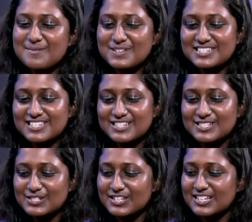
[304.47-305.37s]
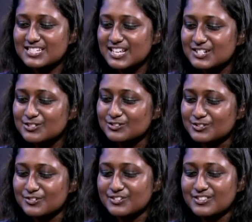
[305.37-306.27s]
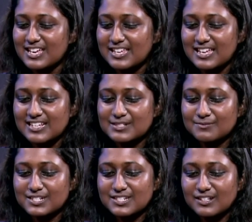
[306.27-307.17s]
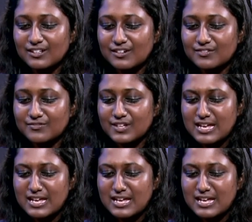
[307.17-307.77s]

into this essential truth, I guess, which a lot of